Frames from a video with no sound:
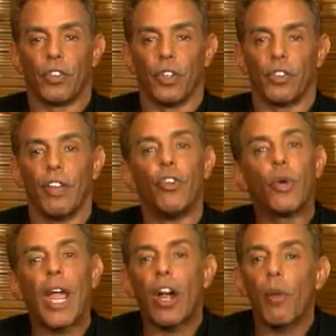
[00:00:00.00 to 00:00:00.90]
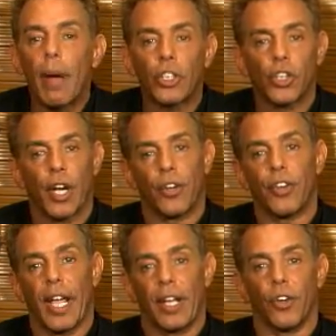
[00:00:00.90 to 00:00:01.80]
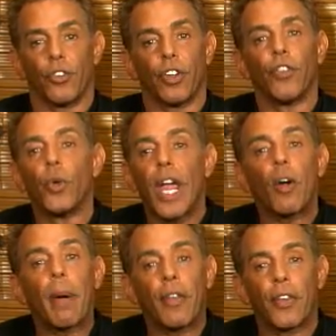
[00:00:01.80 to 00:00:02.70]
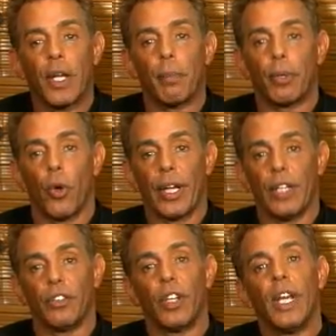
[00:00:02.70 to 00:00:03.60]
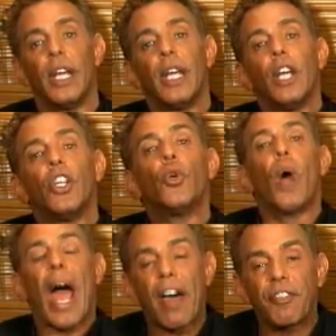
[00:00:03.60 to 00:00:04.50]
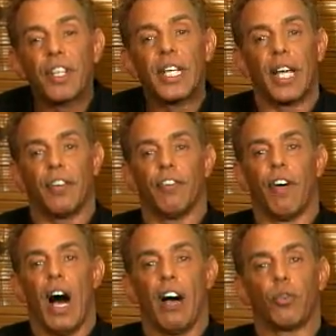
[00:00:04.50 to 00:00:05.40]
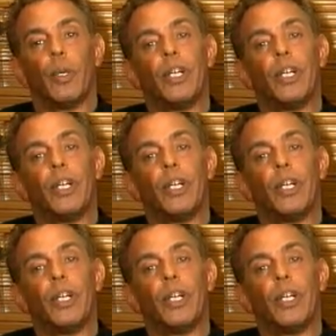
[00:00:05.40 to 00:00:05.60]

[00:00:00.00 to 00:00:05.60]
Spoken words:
if you care about your entertainers, if you care about the employees, you have to get involved. We just